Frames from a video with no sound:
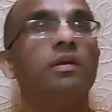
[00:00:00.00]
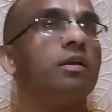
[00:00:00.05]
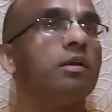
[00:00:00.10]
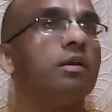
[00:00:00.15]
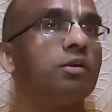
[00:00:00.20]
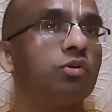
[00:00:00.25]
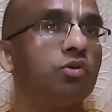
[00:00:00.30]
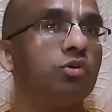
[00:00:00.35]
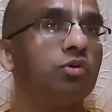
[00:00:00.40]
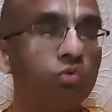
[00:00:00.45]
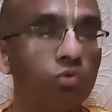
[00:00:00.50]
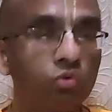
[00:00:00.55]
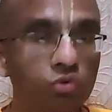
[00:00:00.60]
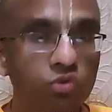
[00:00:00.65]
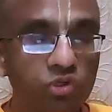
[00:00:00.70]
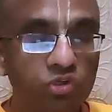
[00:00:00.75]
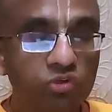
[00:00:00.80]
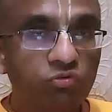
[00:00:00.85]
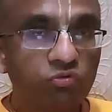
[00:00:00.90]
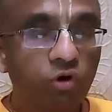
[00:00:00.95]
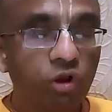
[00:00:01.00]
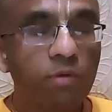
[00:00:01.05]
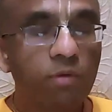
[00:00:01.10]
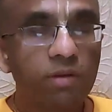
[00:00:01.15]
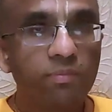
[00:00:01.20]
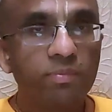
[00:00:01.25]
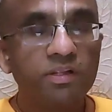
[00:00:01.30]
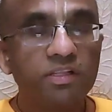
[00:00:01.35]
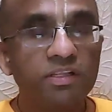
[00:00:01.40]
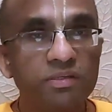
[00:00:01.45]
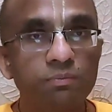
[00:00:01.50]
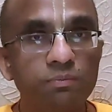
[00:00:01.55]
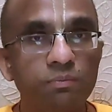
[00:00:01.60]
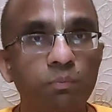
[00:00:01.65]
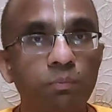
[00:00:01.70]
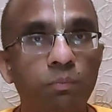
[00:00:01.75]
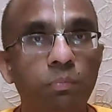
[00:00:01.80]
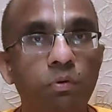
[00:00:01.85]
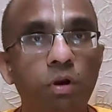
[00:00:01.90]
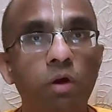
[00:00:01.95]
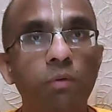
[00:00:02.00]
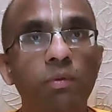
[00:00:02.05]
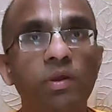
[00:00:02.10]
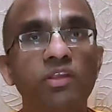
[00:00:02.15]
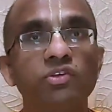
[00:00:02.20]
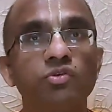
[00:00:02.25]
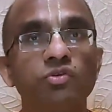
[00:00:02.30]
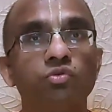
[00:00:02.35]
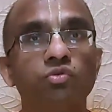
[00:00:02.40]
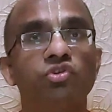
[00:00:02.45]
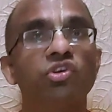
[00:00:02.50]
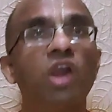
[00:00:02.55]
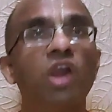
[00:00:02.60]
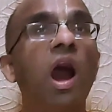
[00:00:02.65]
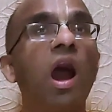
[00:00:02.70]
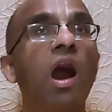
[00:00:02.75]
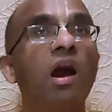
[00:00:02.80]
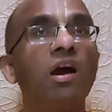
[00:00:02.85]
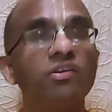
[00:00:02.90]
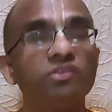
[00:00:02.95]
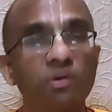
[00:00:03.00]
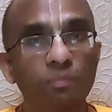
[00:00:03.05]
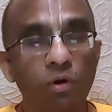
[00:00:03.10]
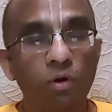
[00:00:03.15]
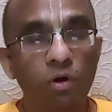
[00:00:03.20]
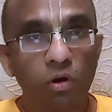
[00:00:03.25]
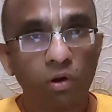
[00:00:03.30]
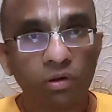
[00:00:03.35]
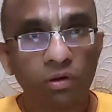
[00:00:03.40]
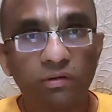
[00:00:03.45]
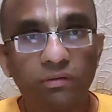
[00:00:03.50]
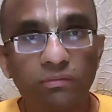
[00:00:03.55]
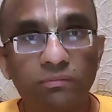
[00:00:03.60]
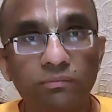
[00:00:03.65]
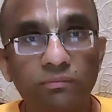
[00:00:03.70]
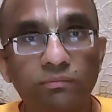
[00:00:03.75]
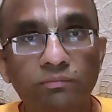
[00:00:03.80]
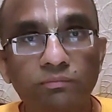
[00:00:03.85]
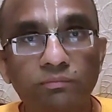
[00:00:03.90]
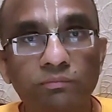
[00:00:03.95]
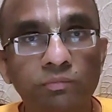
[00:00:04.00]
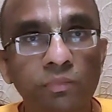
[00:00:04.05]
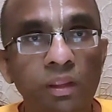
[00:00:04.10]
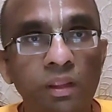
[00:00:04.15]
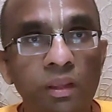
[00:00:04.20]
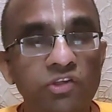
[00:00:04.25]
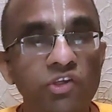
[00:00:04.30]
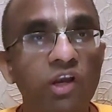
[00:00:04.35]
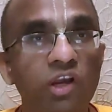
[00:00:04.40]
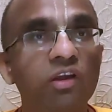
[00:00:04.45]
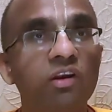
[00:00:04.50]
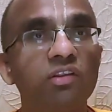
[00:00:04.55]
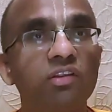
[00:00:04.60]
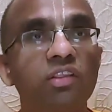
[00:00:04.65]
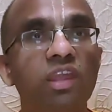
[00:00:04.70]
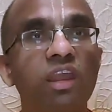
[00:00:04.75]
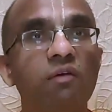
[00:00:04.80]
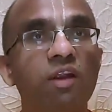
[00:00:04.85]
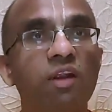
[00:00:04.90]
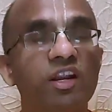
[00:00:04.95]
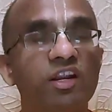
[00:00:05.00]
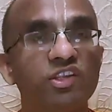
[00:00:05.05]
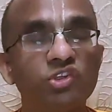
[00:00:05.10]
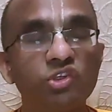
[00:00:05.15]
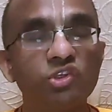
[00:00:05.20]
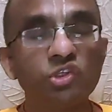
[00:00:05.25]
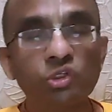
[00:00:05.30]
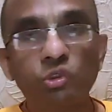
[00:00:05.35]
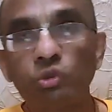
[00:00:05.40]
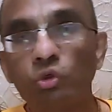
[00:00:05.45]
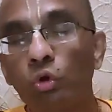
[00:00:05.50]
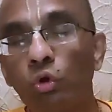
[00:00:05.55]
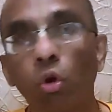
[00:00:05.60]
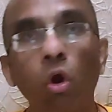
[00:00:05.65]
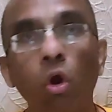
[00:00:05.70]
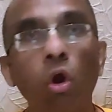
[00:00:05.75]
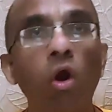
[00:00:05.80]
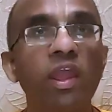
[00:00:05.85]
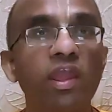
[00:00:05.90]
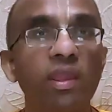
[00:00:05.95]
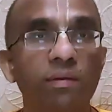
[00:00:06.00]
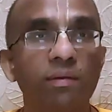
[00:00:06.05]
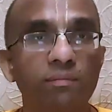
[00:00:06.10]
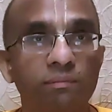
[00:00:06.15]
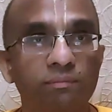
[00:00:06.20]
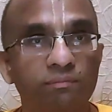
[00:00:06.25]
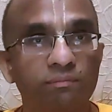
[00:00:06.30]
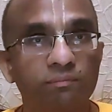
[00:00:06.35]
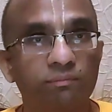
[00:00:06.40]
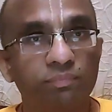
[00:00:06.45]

He used his formidable prowess to charge upon Shakrudev and destroy him.